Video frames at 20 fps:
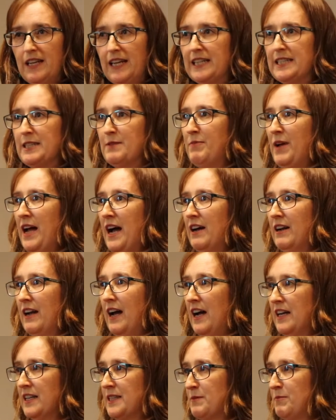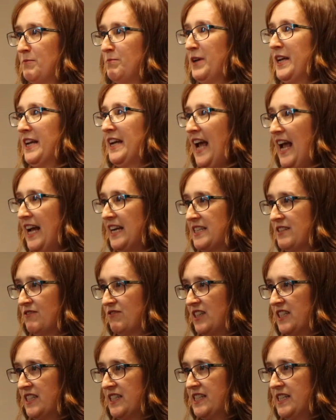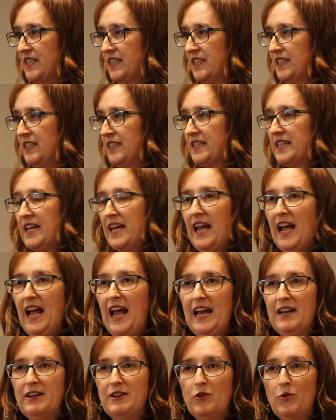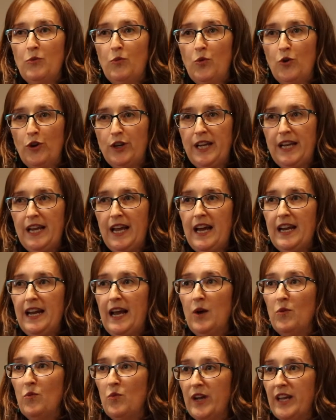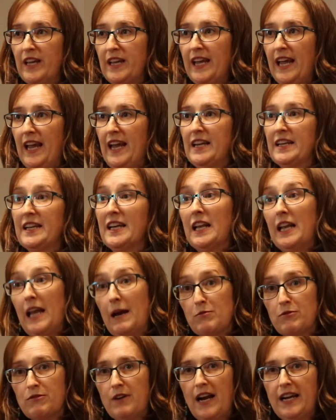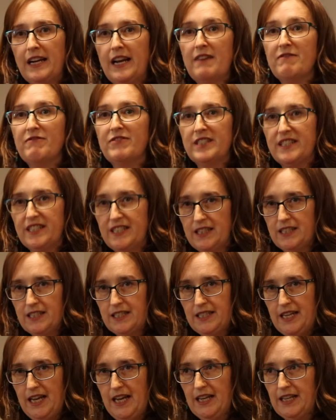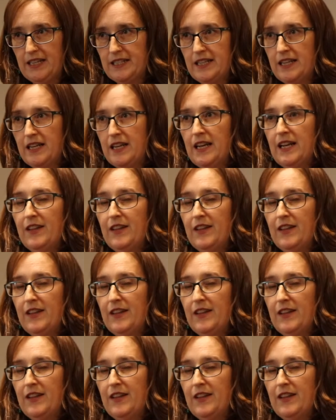It's about us being active listeners and working out how we can collaborate and facilitate